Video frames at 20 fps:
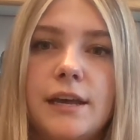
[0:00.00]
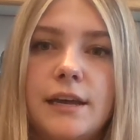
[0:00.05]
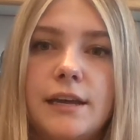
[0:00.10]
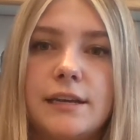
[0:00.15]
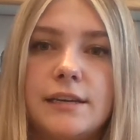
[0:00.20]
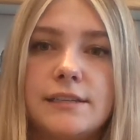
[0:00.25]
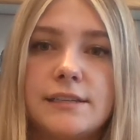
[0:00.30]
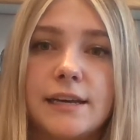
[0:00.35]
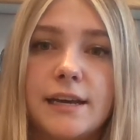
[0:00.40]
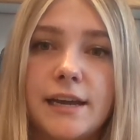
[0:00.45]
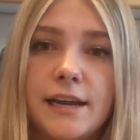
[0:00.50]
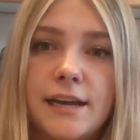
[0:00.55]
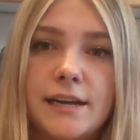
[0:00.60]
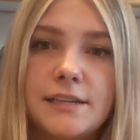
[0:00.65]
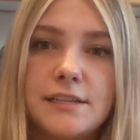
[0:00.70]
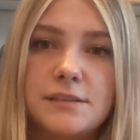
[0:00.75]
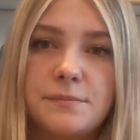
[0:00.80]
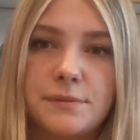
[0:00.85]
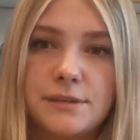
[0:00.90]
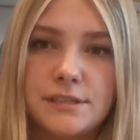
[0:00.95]
in
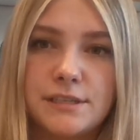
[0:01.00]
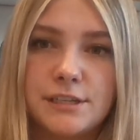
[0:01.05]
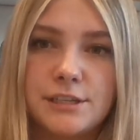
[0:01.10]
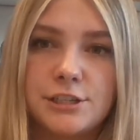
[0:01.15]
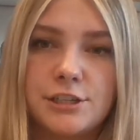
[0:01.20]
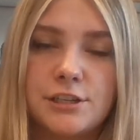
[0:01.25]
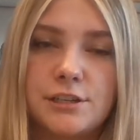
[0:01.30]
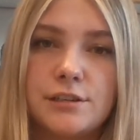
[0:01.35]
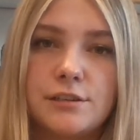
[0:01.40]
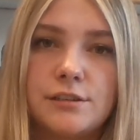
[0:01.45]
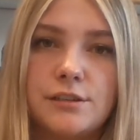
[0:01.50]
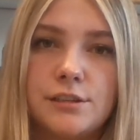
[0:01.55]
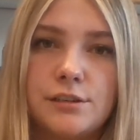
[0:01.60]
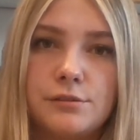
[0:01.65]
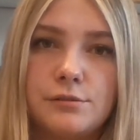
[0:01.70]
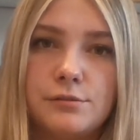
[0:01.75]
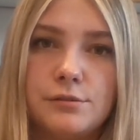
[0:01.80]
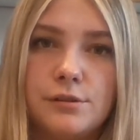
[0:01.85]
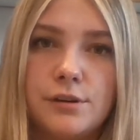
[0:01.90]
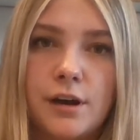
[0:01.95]
Diane's position
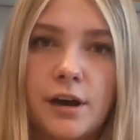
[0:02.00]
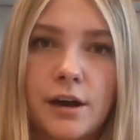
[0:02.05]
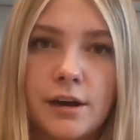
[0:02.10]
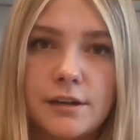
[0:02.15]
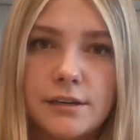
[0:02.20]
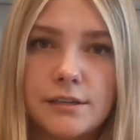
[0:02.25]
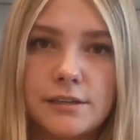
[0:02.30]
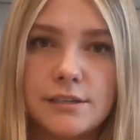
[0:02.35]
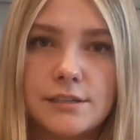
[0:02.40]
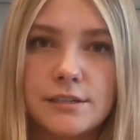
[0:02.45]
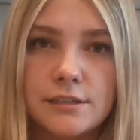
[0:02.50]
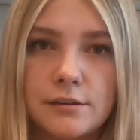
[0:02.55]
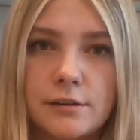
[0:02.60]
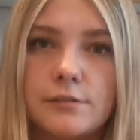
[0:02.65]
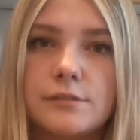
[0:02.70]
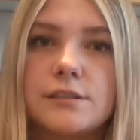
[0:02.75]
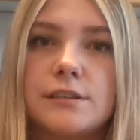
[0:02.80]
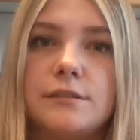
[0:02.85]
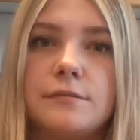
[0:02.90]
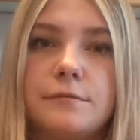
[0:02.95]
to not
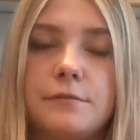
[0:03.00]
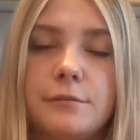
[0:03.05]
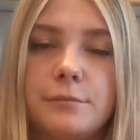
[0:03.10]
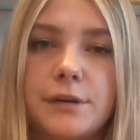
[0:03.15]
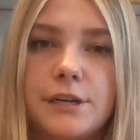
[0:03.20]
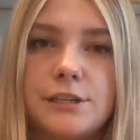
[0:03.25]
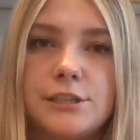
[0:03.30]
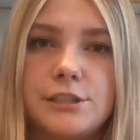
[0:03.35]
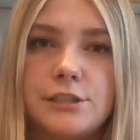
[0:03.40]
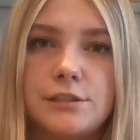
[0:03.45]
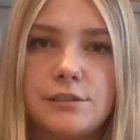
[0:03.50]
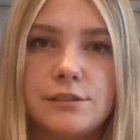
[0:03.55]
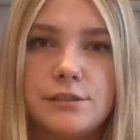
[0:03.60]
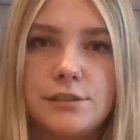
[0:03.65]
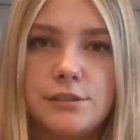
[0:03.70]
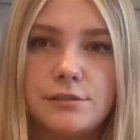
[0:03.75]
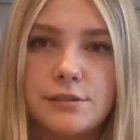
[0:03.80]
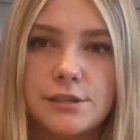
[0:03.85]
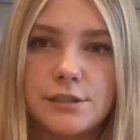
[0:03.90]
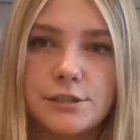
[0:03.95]
disclose the information
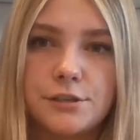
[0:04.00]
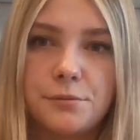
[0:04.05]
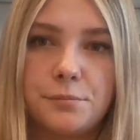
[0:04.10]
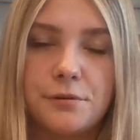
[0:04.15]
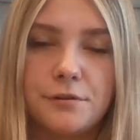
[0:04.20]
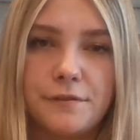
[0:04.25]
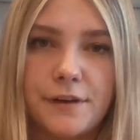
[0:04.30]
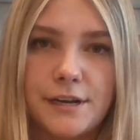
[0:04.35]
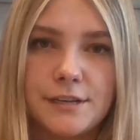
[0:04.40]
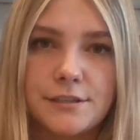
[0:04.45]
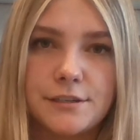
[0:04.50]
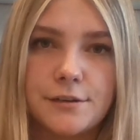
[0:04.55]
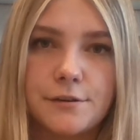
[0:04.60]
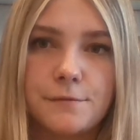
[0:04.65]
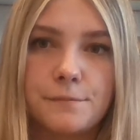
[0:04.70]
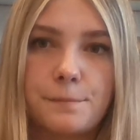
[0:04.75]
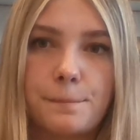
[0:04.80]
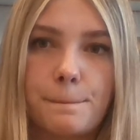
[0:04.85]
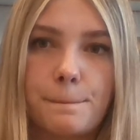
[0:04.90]
to the supervisor.